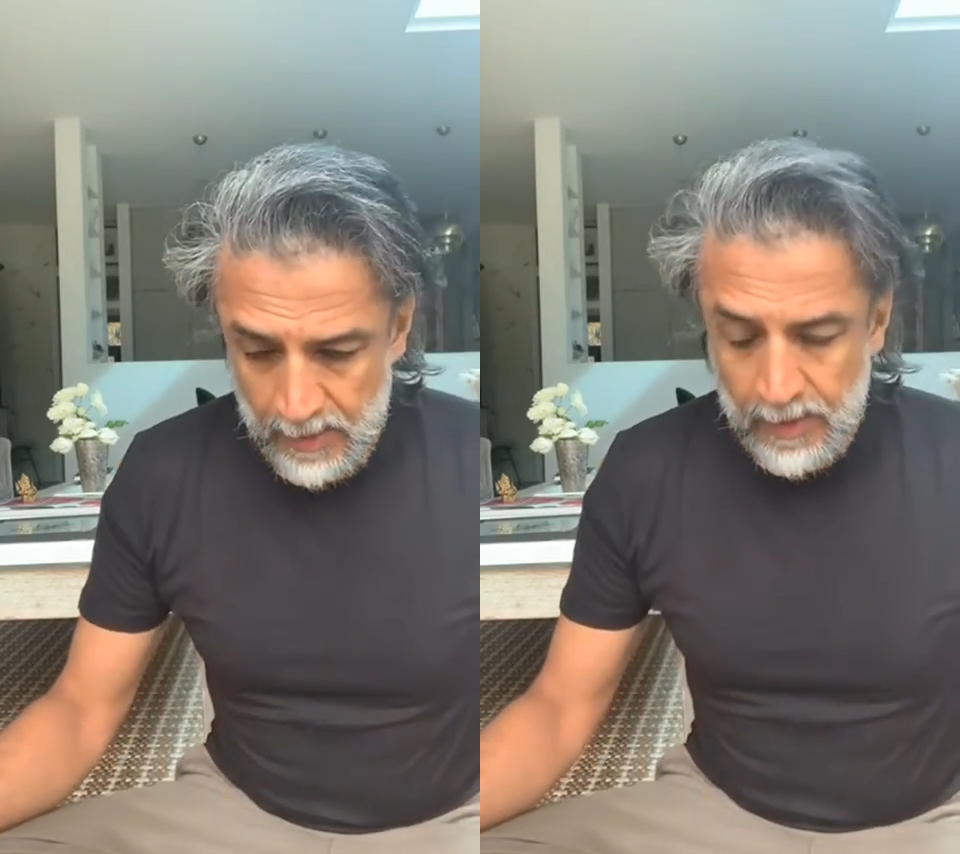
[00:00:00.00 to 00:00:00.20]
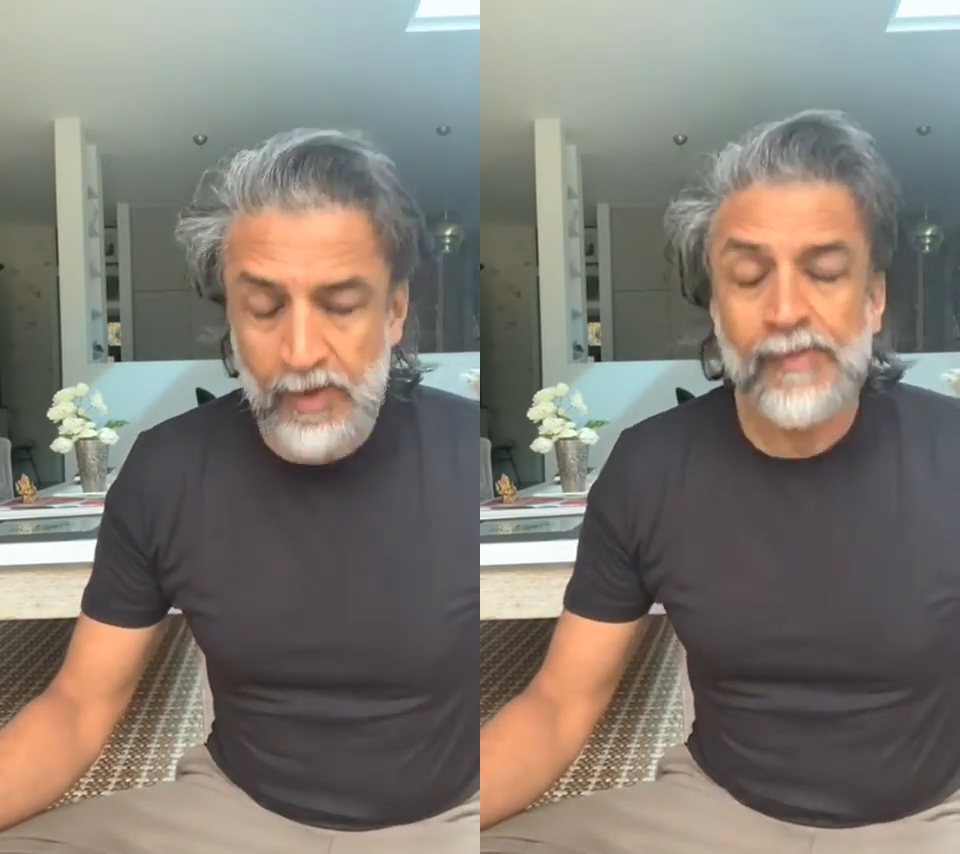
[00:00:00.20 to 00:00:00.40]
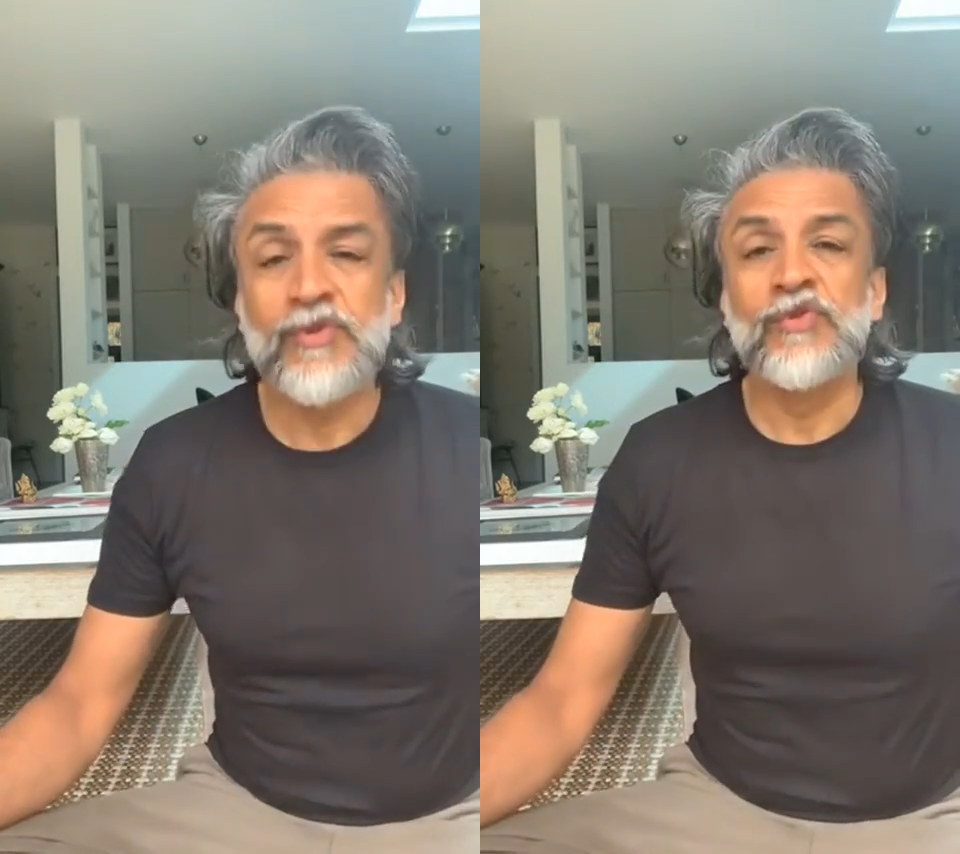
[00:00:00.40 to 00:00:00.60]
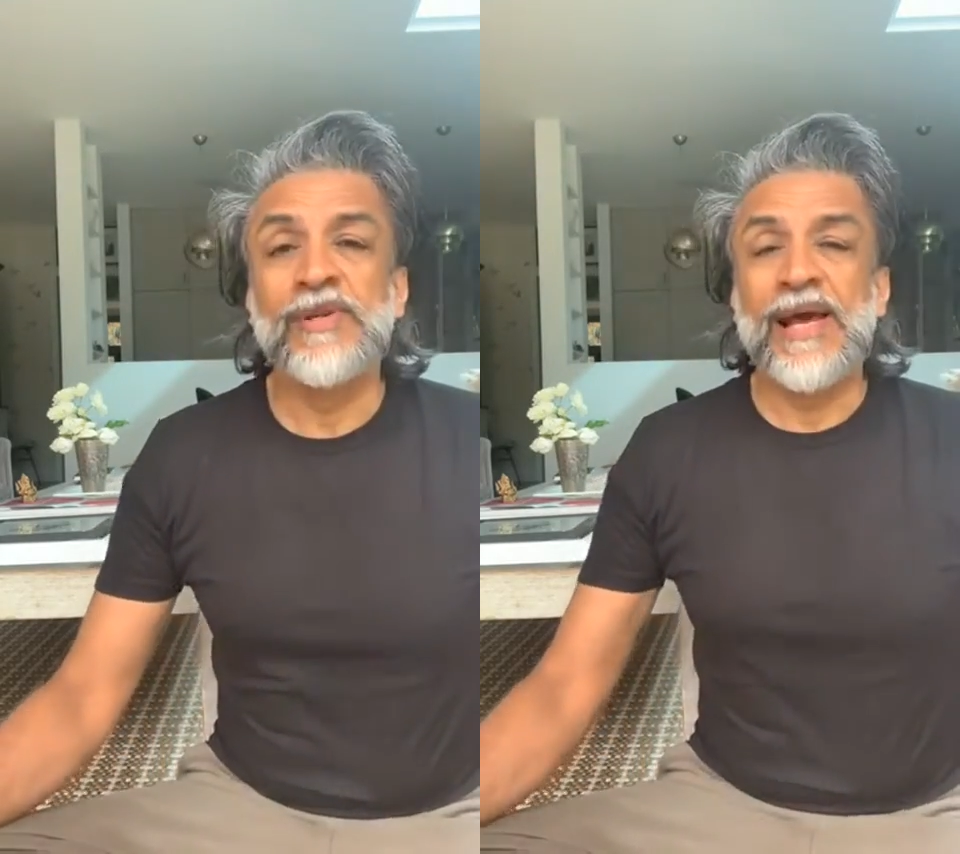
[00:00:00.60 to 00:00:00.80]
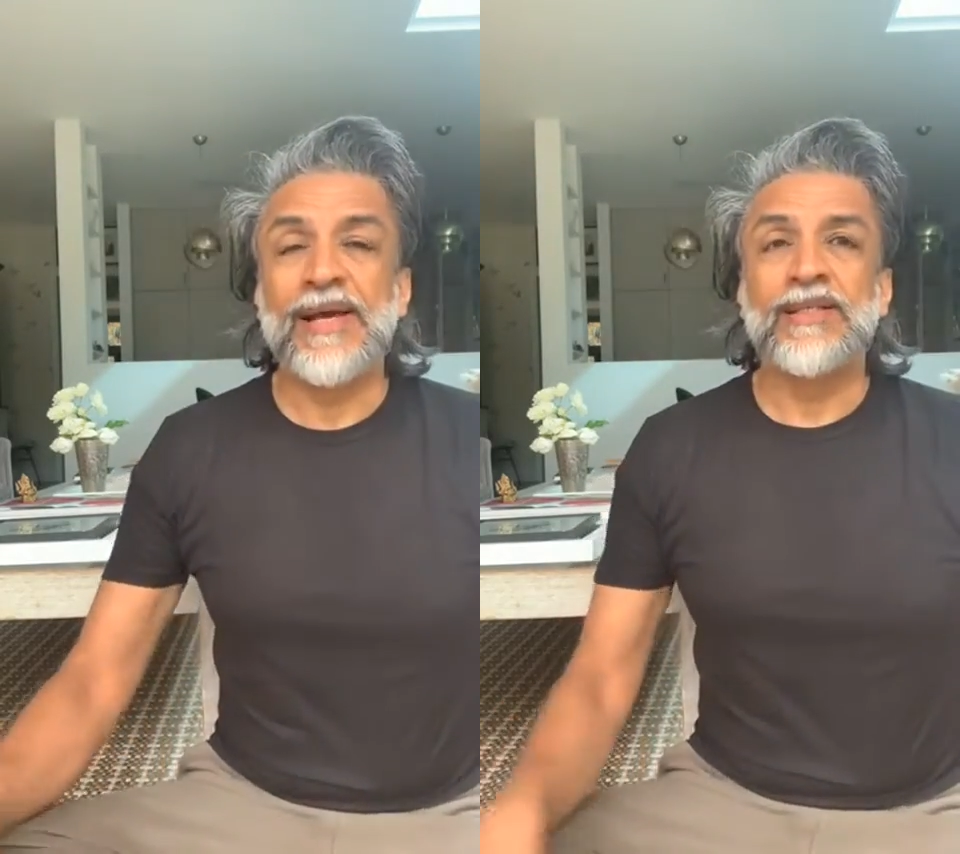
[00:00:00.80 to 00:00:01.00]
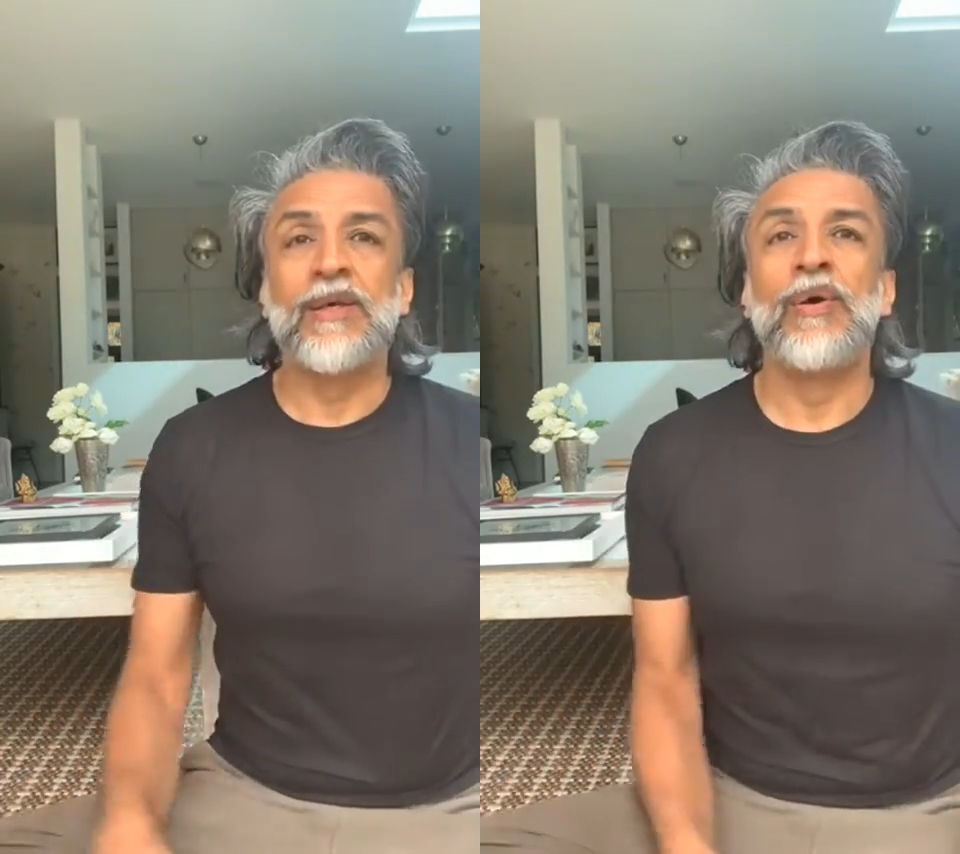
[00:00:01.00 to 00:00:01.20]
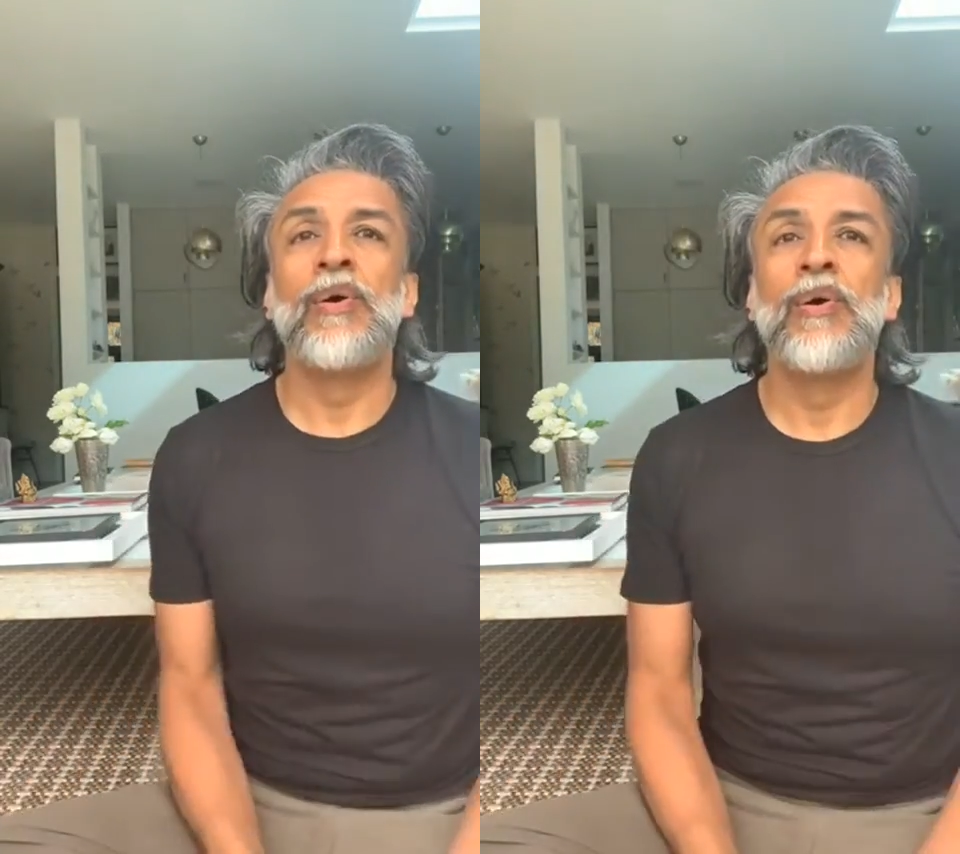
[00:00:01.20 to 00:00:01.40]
Let your muscles relax.